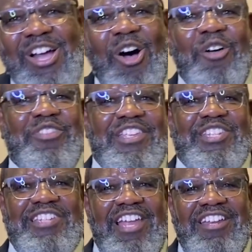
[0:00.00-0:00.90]
on this
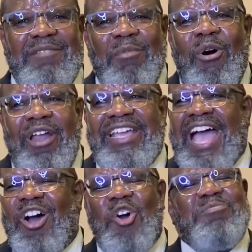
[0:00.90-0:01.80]
Sunday morning.
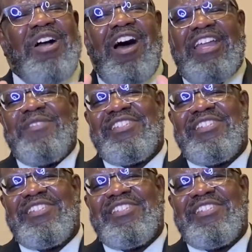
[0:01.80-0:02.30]
I hope God has